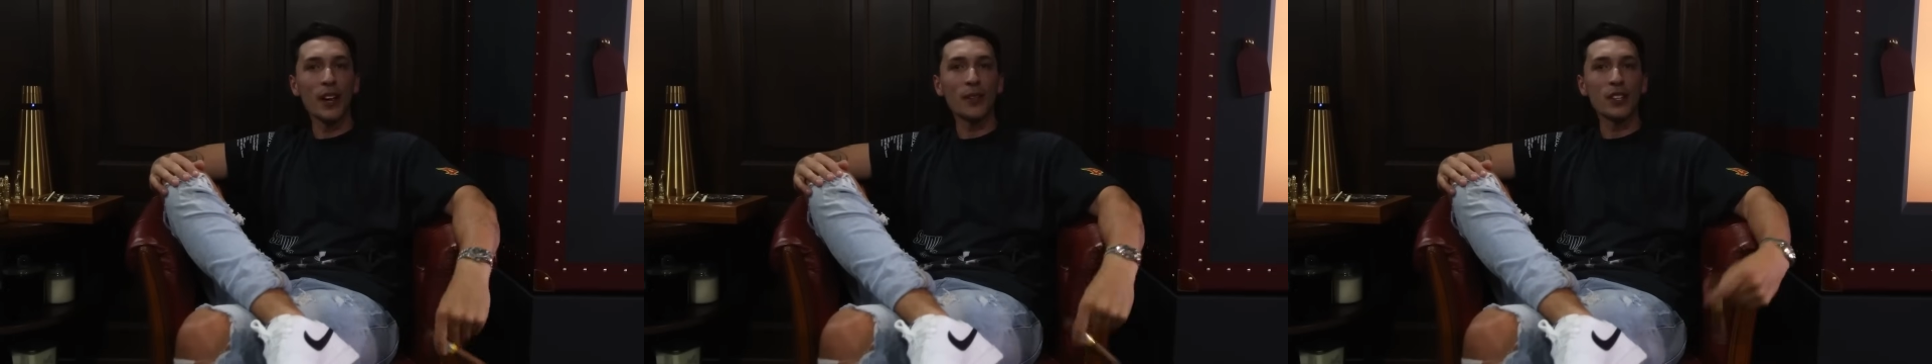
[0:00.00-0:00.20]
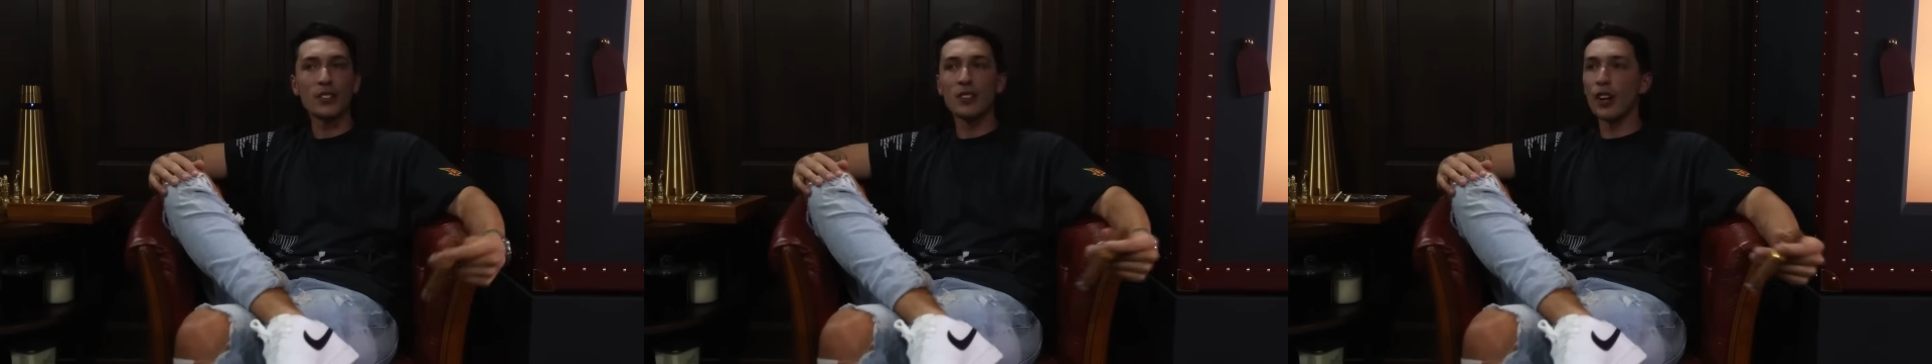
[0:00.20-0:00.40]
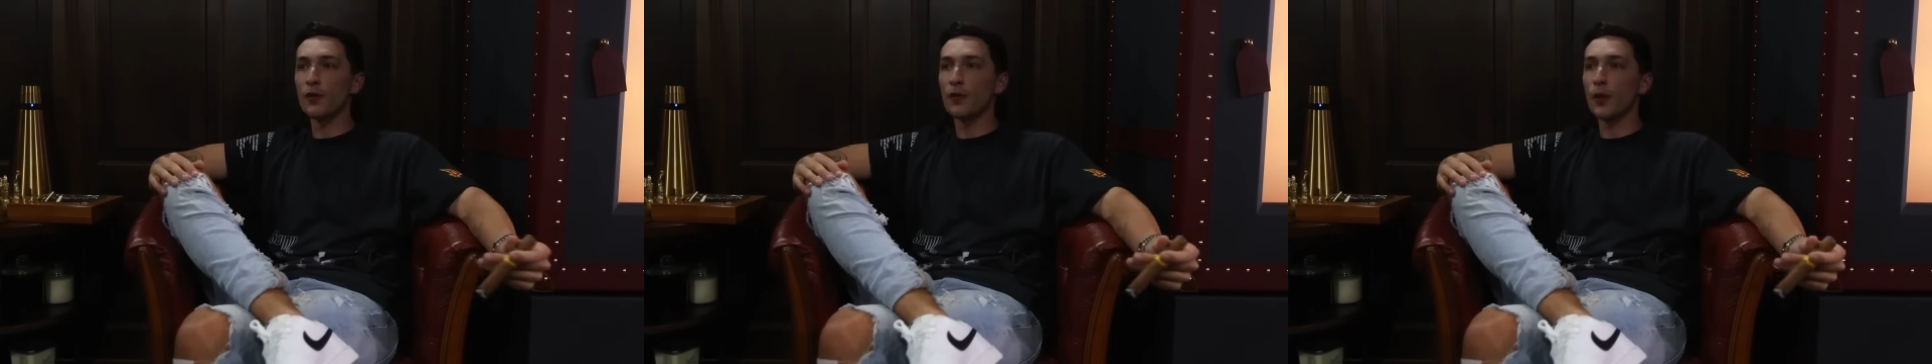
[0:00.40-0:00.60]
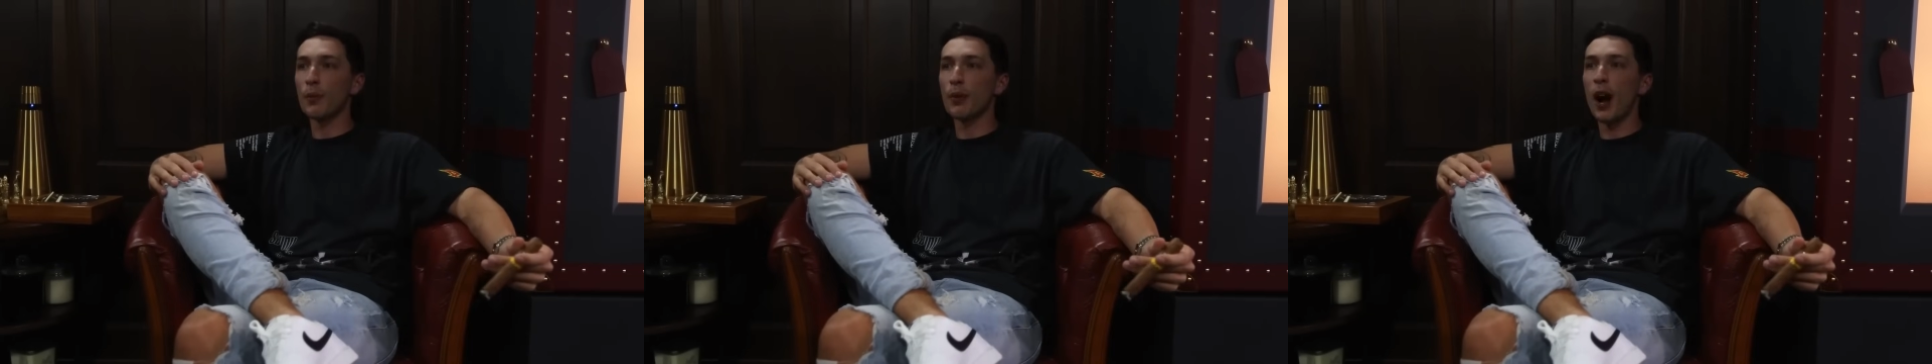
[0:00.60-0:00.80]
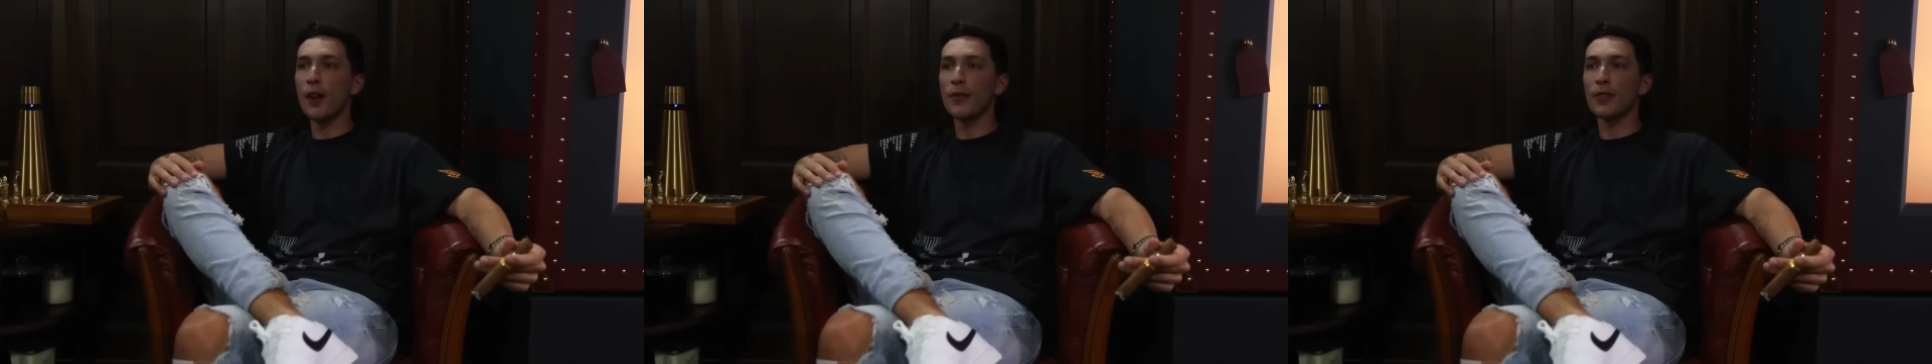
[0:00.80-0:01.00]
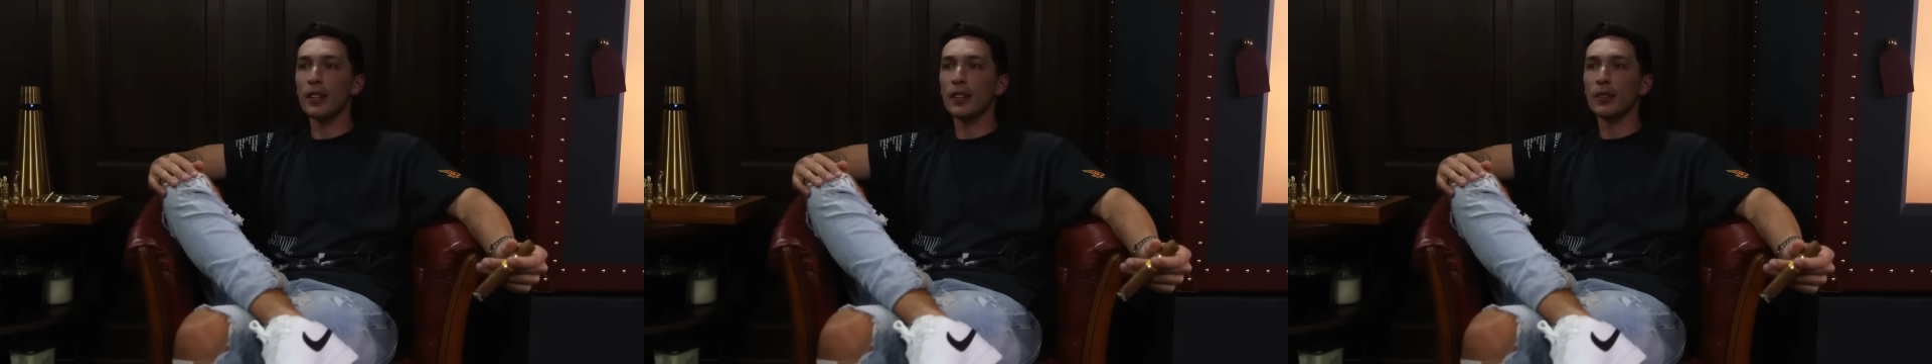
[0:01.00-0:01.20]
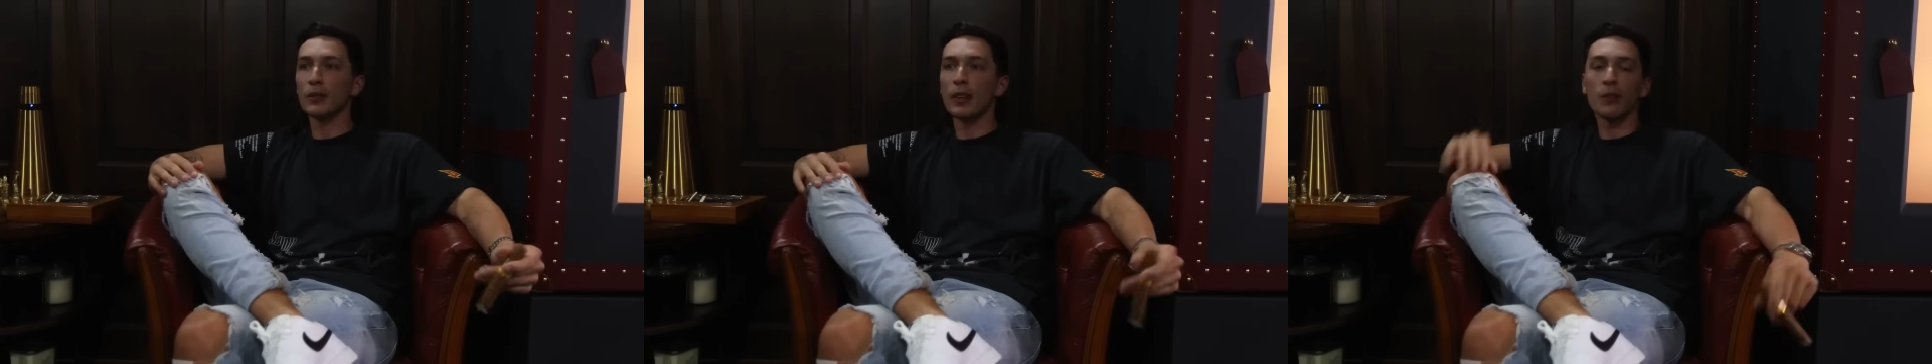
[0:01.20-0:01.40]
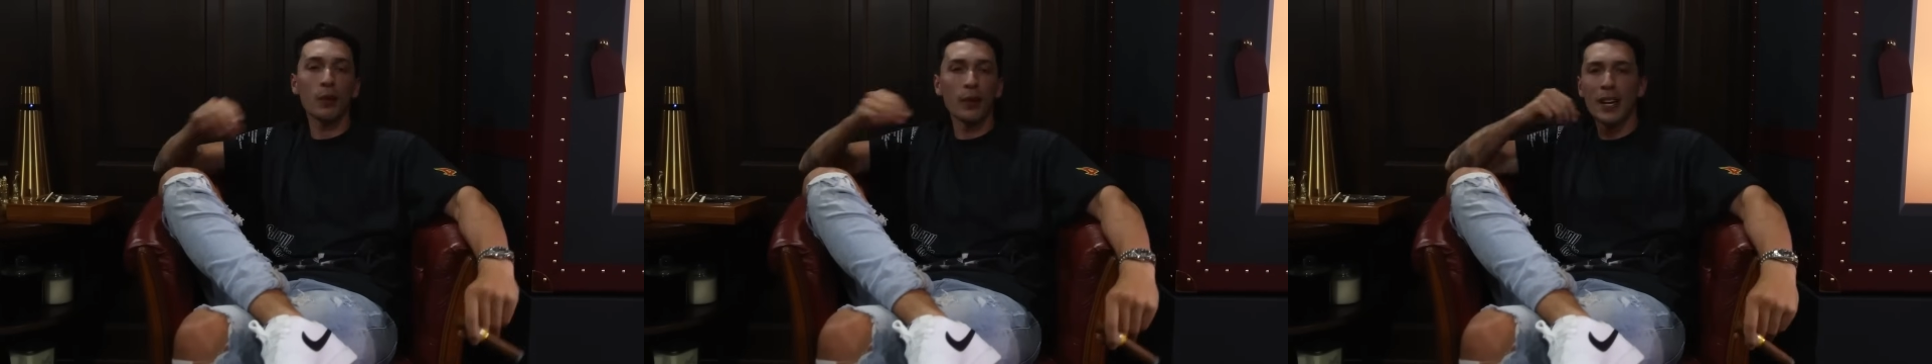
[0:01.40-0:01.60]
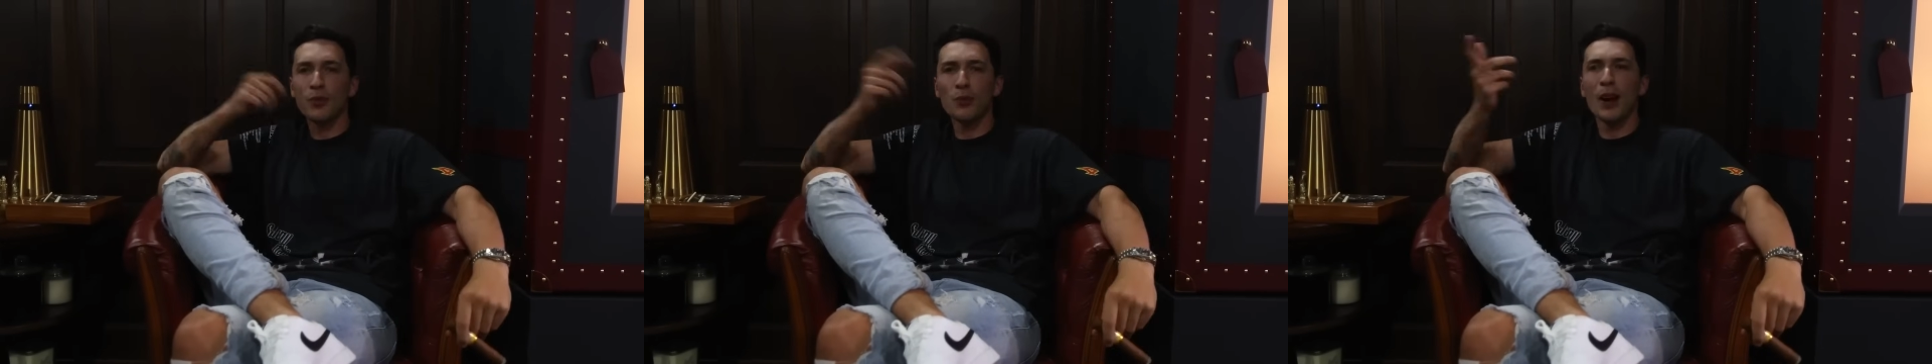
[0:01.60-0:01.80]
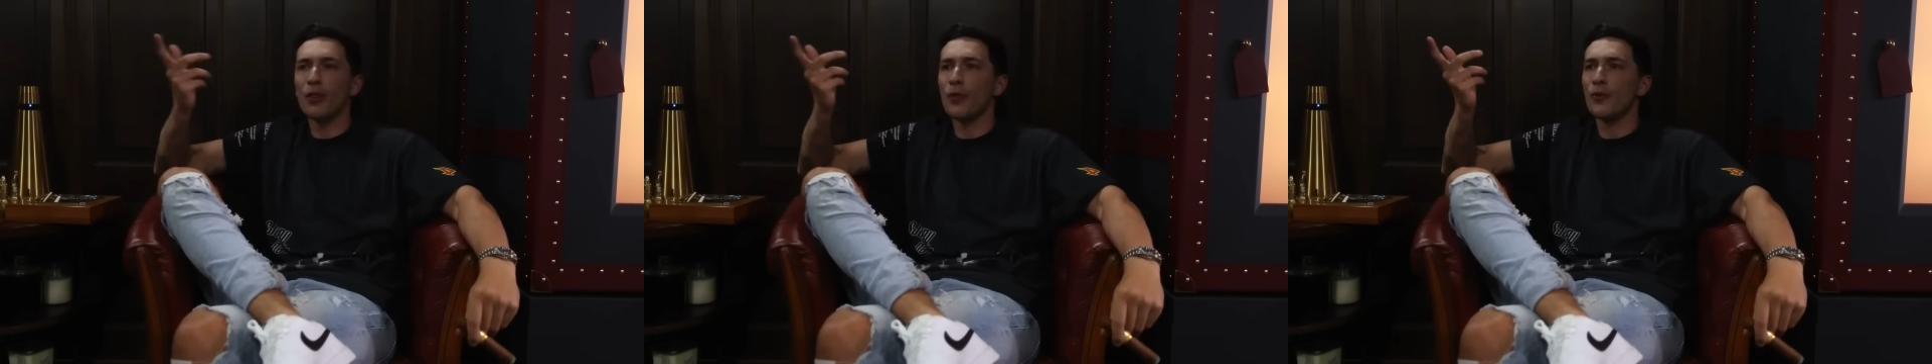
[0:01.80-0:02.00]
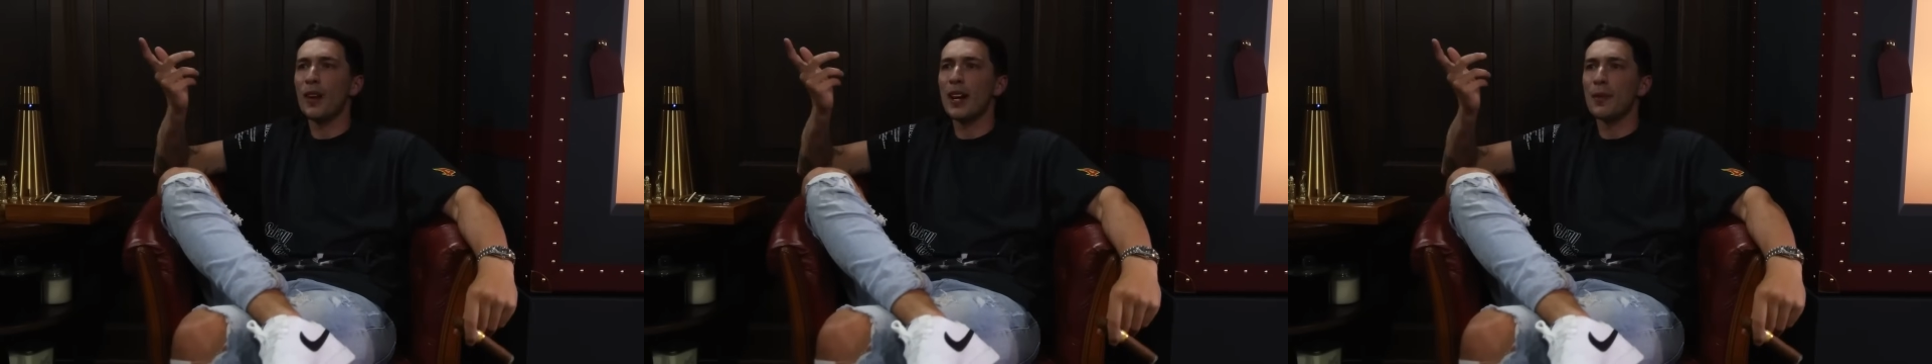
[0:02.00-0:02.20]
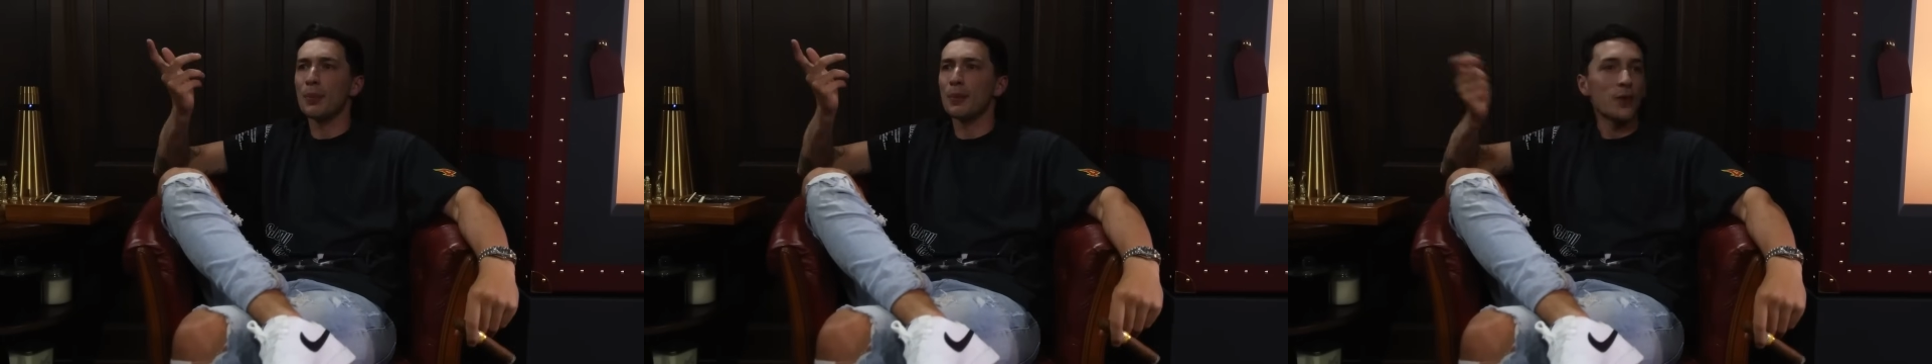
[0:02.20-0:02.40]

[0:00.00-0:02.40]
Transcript: If it's done for profit, that, that's why I don't vape.